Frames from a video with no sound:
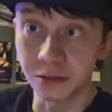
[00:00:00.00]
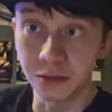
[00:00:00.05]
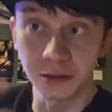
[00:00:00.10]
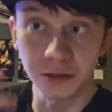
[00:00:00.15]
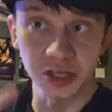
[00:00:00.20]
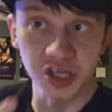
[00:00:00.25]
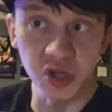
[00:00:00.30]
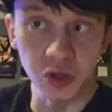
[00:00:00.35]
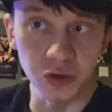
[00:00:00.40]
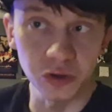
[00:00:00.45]

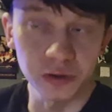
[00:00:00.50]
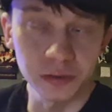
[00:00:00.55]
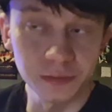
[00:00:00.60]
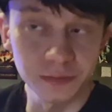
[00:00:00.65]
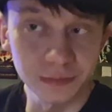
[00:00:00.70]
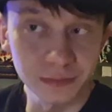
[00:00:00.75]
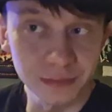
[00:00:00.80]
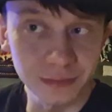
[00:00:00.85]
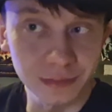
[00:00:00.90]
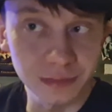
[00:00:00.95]
So,
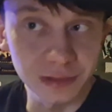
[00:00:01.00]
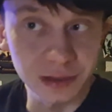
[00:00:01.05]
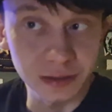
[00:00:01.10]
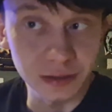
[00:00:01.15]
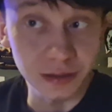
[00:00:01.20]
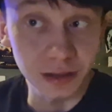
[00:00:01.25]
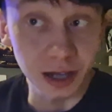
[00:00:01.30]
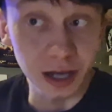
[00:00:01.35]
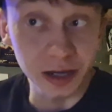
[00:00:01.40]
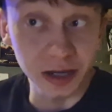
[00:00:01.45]

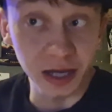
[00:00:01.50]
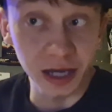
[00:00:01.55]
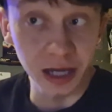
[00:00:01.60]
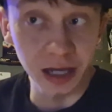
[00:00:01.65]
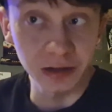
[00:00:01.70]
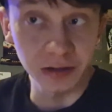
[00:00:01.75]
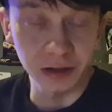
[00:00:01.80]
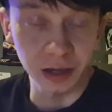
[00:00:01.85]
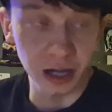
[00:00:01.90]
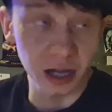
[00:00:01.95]
and
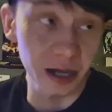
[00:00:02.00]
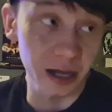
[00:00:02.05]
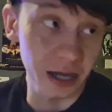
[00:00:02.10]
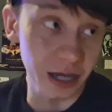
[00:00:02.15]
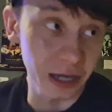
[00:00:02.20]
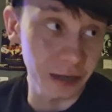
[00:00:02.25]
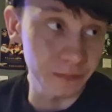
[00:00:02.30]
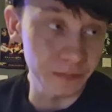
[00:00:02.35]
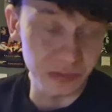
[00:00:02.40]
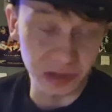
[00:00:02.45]
then
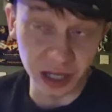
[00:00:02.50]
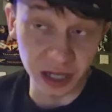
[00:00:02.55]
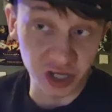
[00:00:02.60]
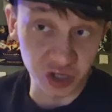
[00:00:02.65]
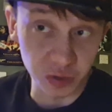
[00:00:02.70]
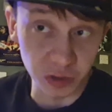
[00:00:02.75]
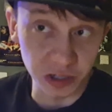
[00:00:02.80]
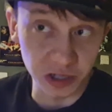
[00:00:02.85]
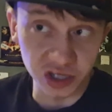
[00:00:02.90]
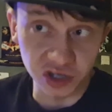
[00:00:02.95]
um,
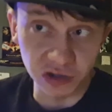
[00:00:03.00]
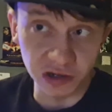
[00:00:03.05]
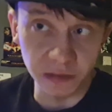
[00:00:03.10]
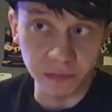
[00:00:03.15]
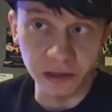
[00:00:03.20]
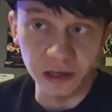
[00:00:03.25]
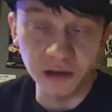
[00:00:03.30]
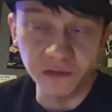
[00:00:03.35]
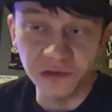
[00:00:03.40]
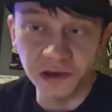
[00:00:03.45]
next one is going
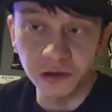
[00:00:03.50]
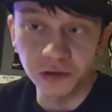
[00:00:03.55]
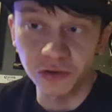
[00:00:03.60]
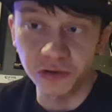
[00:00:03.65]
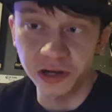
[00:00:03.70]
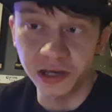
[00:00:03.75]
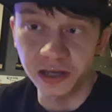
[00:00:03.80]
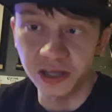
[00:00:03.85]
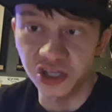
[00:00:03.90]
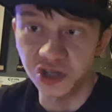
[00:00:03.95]
to be the final
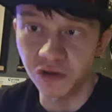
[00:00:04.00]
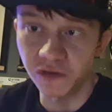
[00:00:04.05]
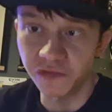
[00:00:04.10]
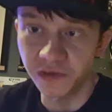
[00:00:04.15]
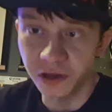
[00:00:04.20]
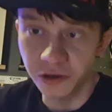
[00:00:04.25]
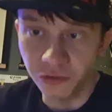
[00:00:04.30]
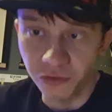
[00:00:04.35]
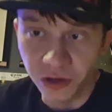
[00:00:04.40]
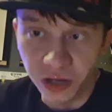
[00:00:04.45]
grade. So,
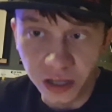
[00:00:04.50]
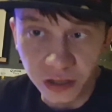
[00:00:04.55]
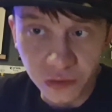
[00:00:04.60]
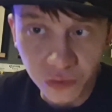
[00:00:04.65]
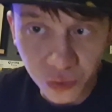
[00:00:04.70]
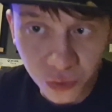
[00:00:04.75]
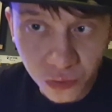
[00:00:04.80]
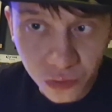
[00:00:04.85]
final grade.